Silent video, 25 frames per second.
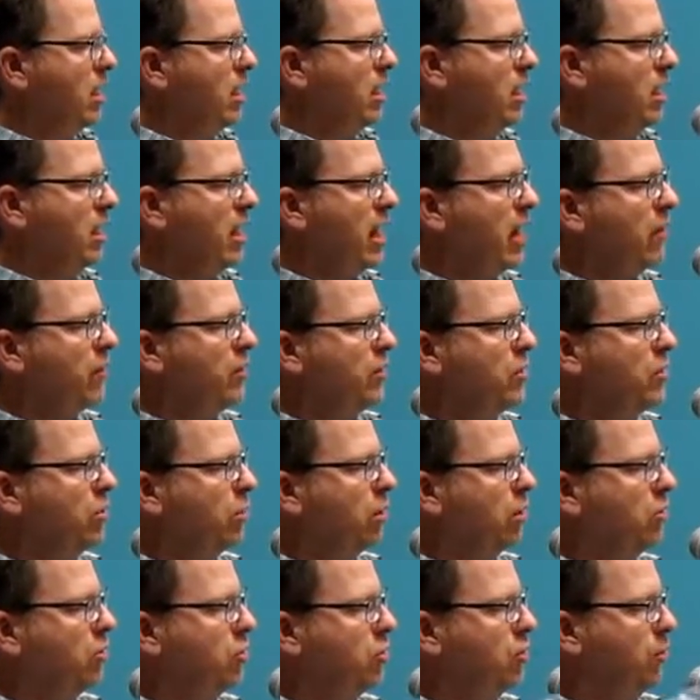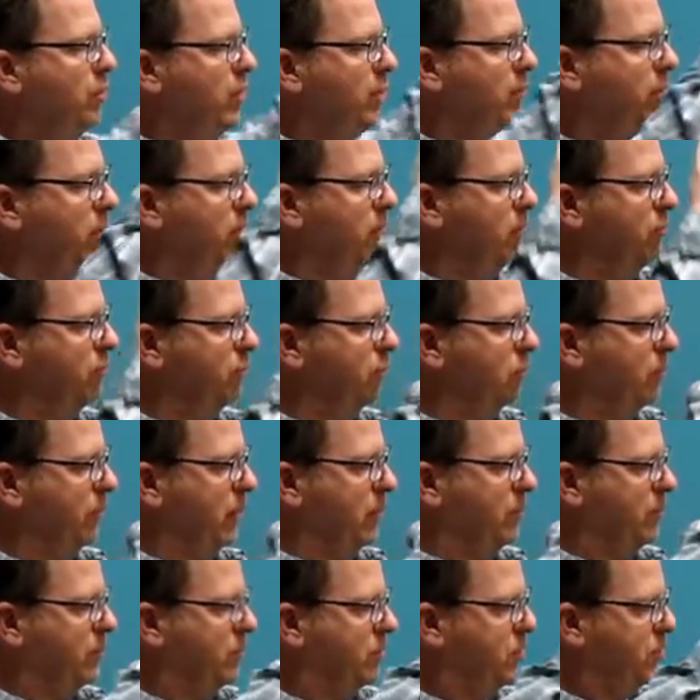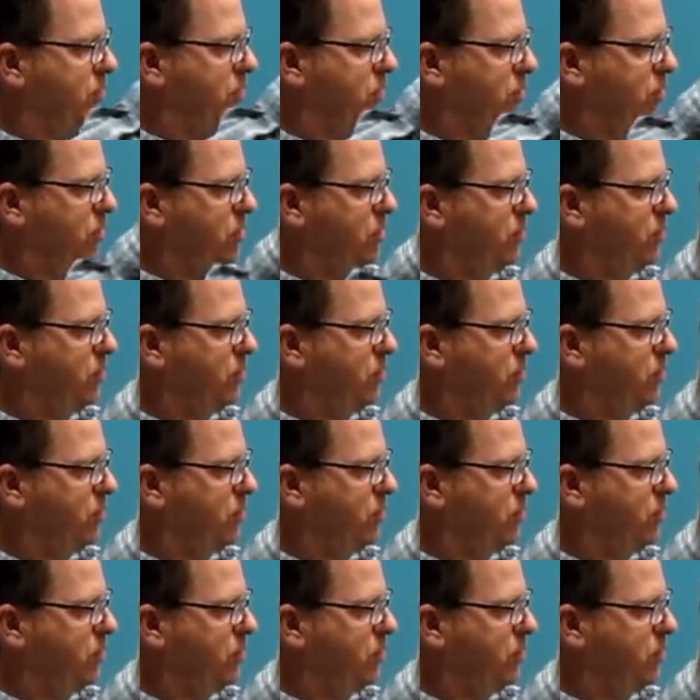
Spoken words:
Now that you are 2 people and 4 lips,